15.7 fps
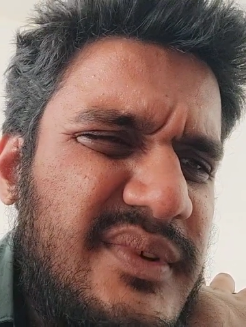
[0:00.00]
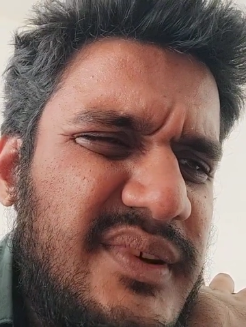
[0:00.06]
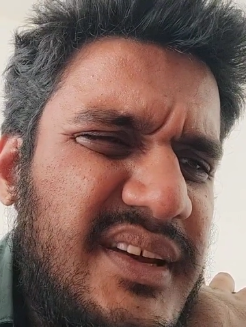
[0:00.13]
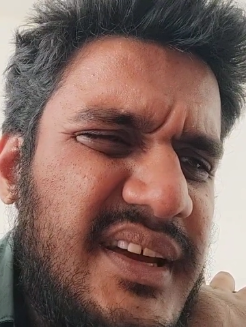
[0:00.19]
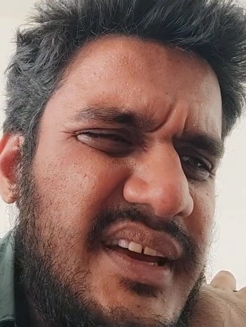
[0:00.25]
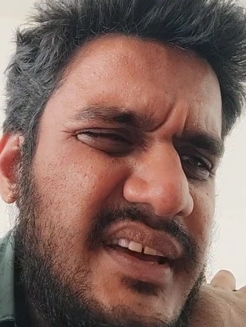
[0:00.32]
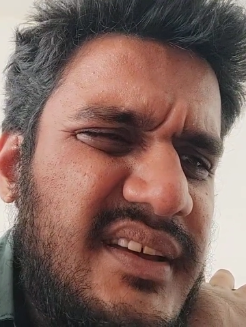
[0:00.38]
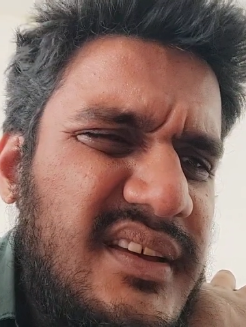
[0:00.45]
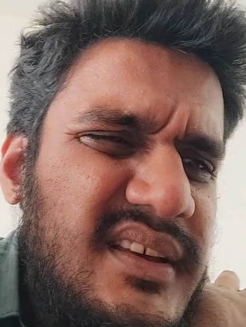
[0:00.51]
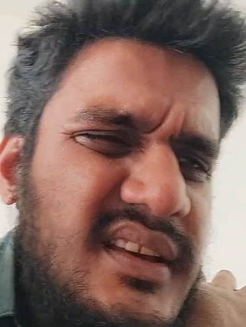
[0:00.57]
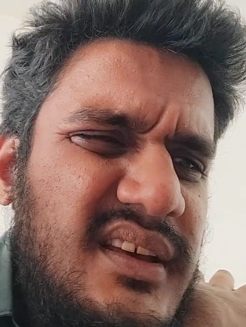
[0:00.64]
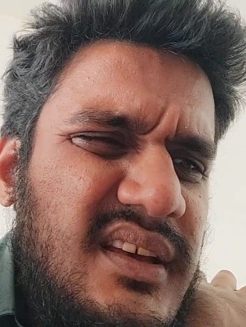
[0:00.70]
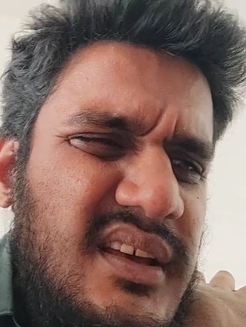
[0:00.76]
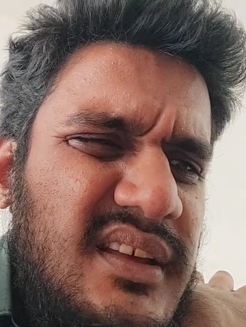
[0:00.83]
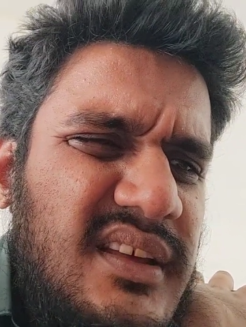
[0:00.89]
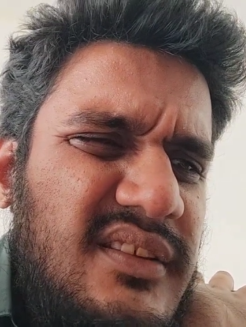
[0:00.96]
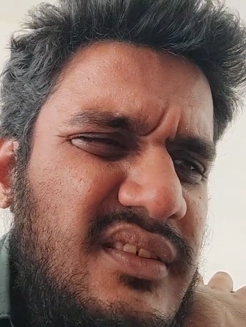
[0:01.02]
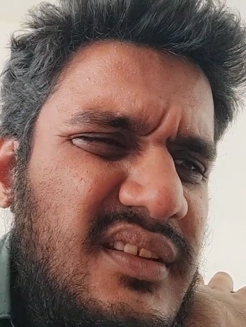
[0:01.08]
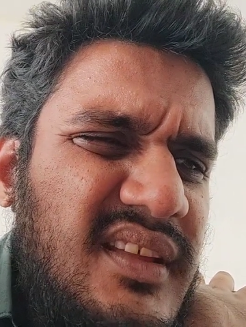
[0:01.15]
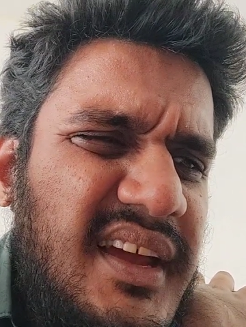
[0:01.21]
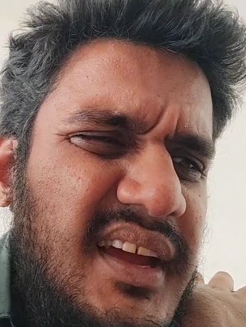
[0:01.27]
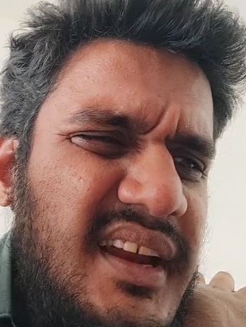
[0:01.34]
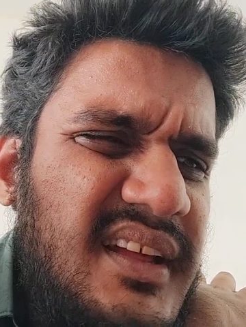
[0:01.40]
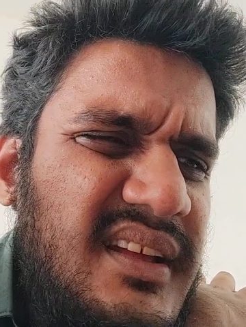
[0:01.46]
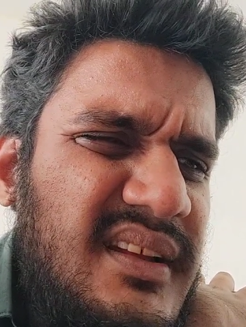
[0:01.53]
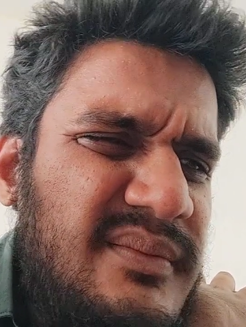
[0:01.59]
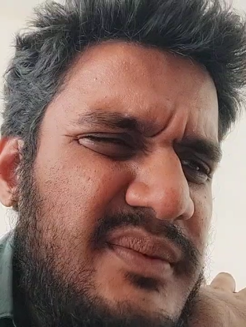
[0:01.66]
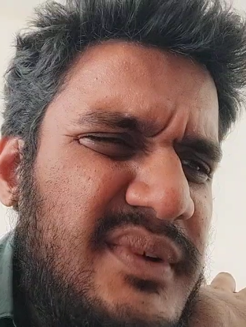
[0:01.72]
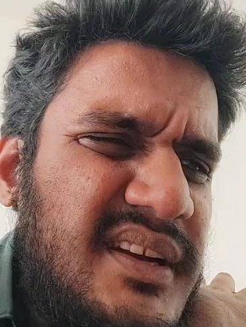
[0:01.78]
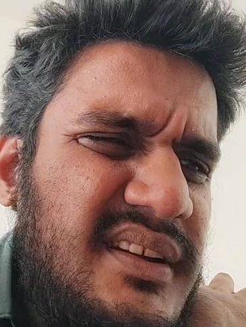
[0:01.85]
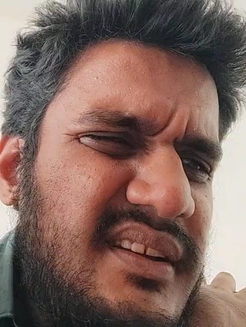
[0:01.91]
Okay, so the head
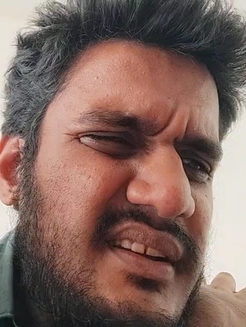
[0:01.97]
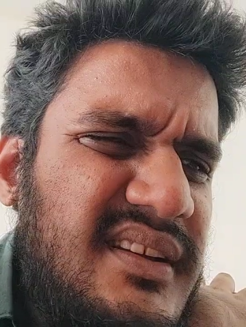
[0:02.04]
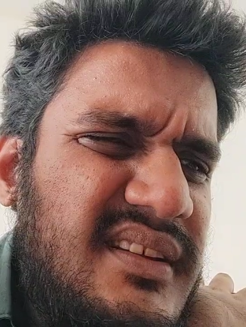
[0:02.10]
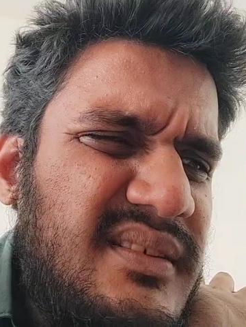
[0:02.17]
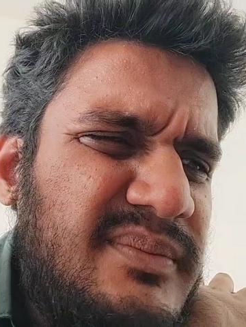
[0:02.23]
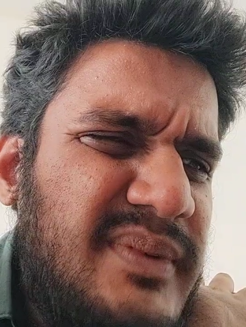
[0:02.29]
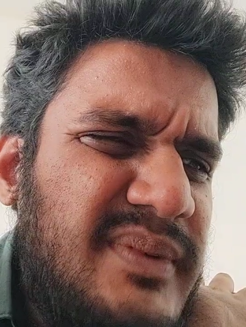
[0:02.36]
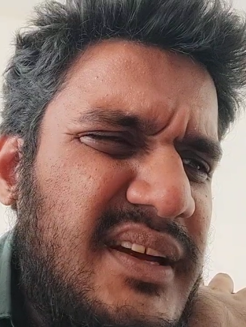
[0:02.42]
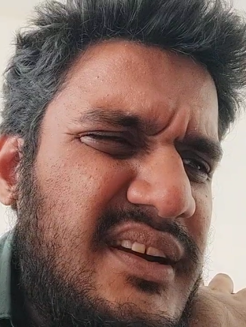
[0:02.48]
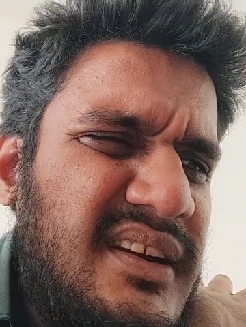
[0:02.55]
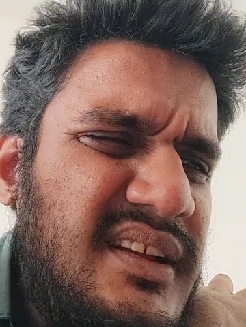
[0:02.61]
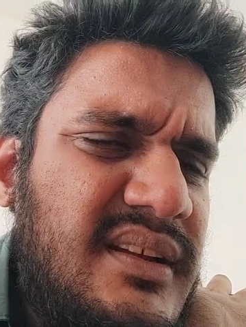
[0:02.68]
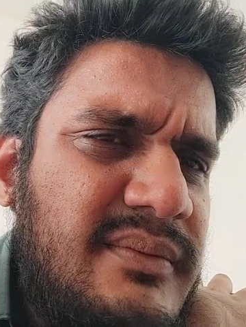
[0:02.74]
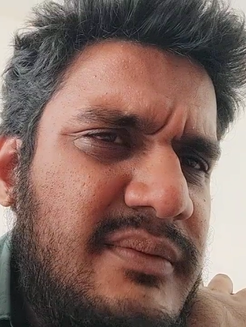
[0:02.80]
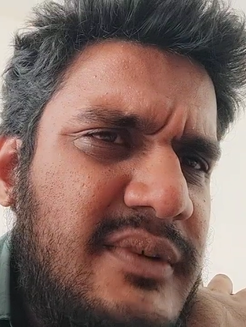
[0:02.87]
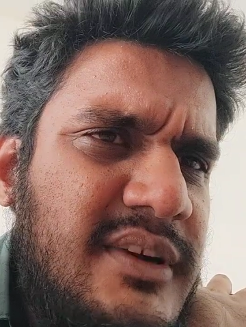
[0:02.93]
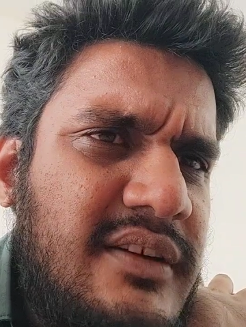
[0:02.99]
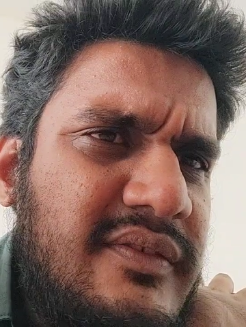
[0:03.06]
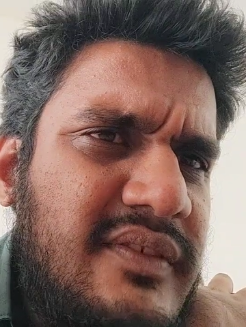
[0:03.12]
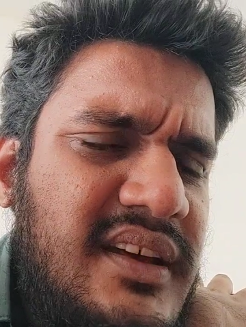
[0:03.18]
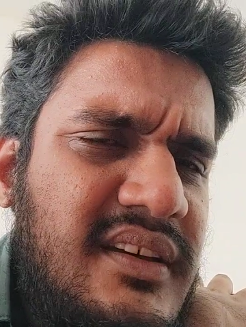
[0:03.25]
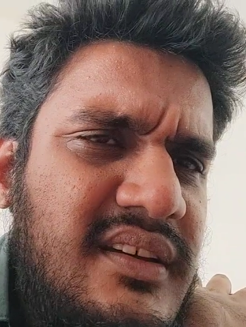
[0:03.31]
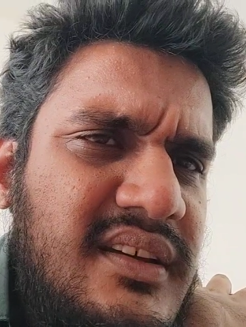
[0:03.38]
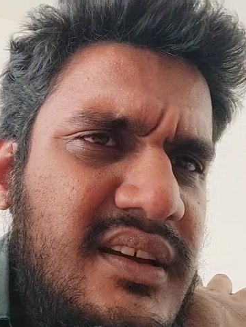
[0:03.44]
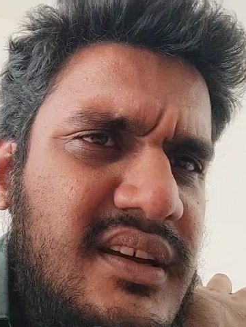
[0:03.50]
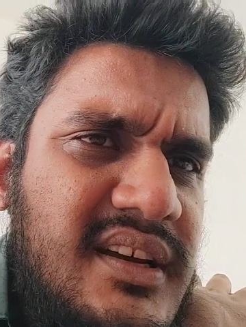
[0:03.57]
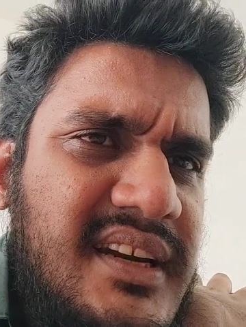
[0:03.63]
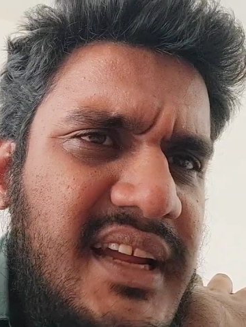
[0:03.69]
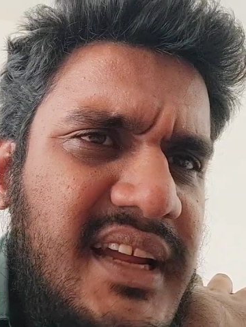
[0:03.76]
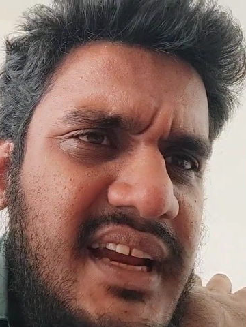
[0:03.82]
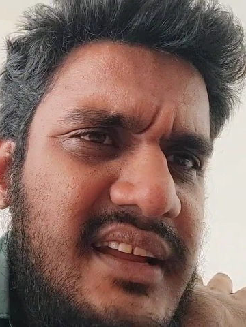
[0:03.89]
element is the parent element of the
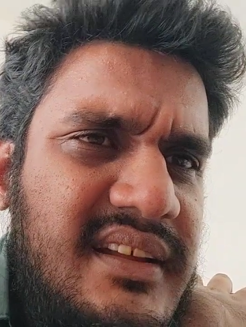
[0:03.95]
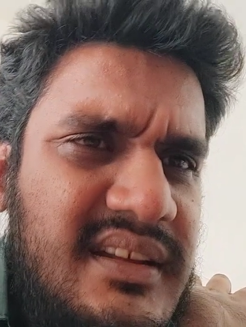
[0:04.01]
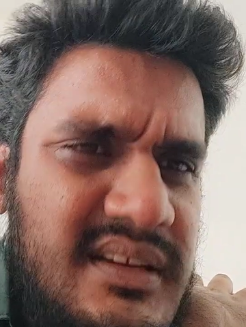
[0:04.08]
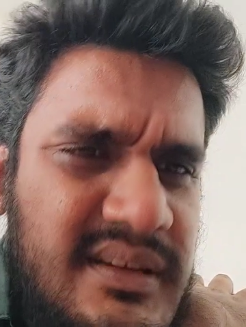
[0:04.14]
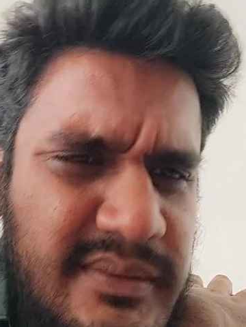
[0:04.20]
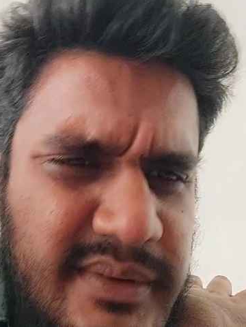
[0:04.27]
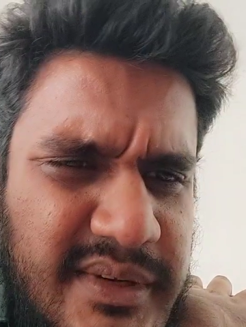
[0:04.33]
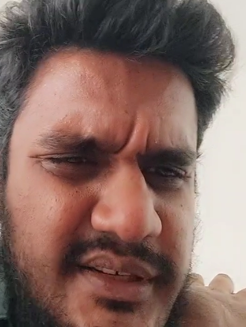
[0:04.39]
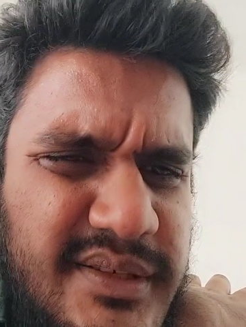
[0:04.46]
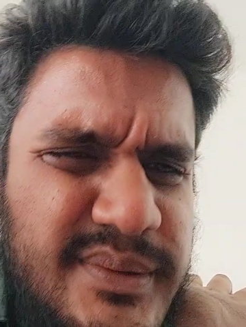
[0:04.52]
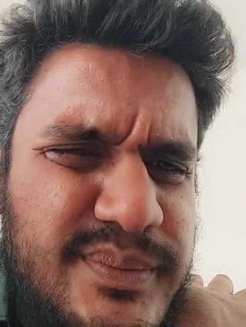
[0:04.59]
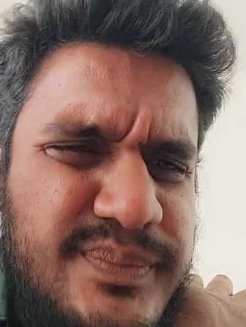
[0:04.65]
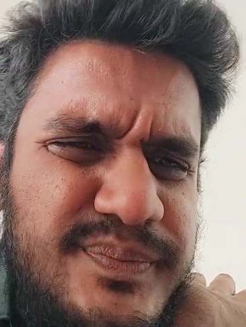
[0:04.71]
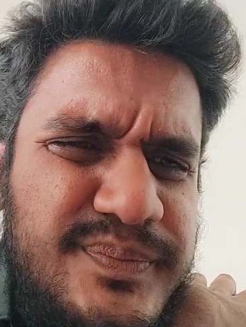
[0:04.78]
title element.